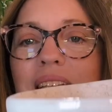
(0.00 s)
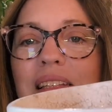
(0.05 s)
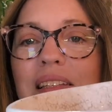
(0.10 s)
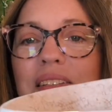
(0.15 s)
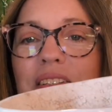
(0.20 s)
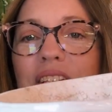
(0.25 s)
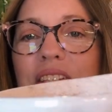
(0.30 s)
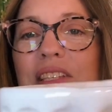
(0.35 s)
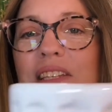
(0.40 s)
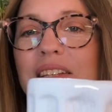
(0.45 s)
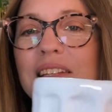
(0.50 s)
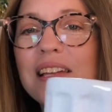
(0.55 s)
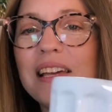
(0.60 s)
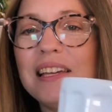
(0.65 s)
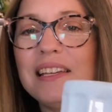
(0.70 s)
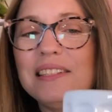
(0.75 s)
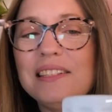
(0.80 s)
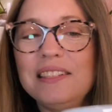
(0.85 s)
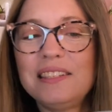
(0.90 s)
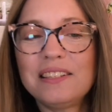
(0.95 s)
Just a
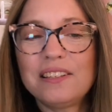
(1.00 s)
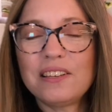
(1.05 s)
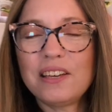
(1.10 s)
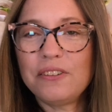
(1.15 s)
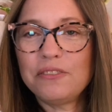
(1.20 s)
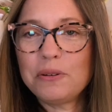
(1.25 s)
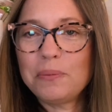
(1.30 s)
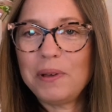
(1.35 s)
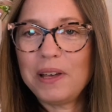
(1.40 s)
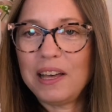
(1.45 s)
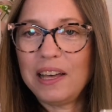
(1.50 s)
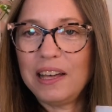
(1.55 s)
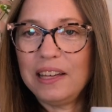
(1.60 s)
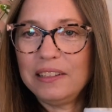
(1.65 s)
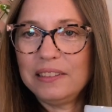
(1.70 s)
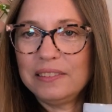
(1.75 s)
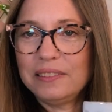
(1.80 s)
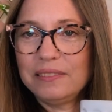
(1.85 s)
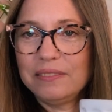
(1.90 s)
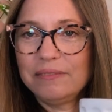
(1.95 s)
nice cover
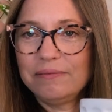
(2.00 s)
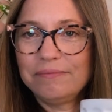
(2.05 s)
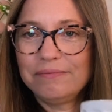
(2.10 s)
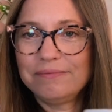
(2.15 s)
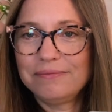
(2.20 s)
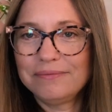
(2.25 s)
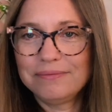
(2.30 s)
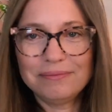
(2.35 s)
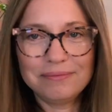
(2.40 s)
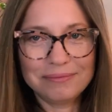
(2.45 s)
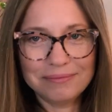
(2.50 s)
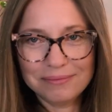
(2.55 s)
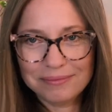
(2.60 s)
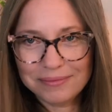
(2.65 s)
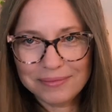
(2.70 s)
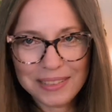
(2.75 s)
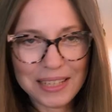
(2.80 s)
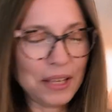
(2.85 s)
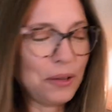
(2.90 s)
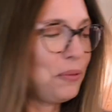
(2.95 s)
pot.
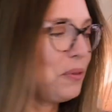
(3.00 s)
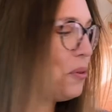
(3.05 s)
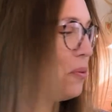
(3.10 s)
It